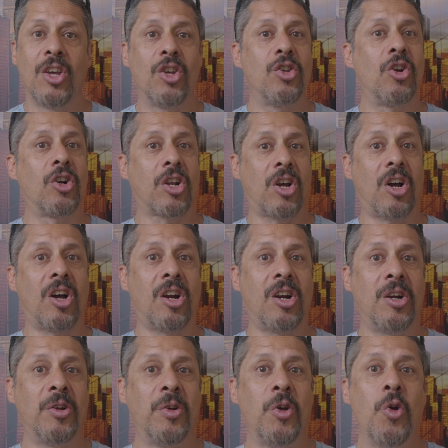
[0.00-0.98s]
Your
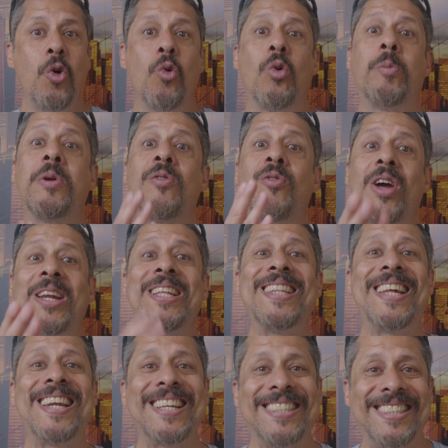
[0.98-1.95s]
car will be ready
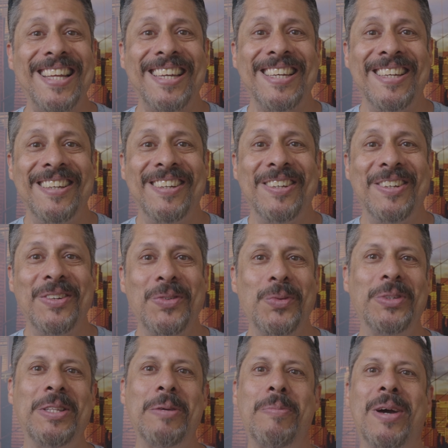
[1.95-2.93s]
the next day
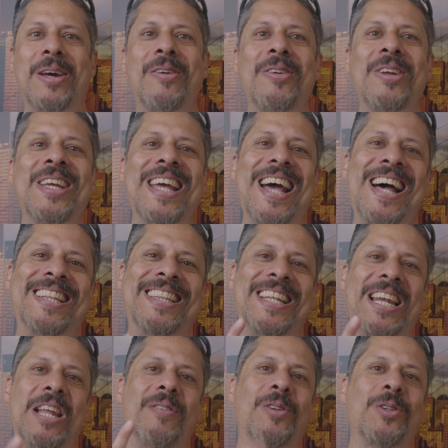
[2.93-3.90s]
with the battery at the
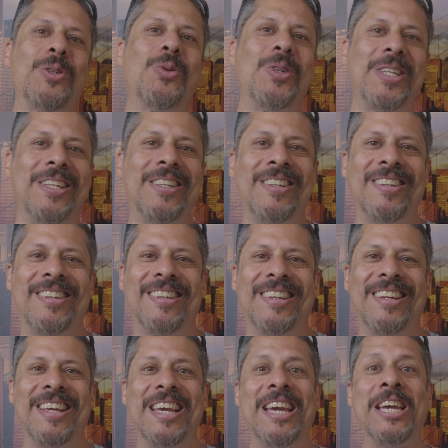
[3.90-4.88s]
level you need.
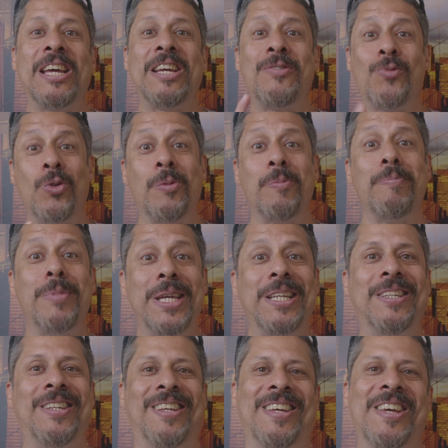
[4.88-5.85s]
It will
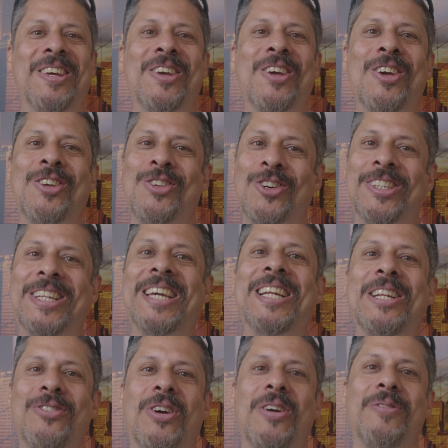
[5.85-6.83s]
meet your
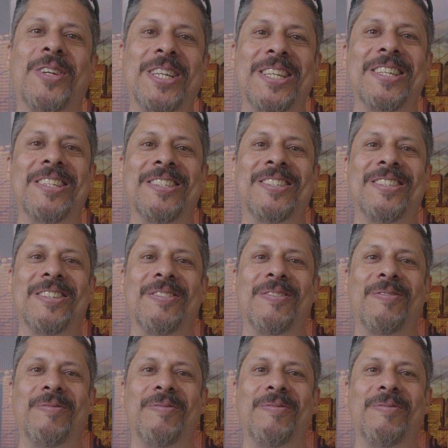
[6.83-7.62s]
daily driving needs.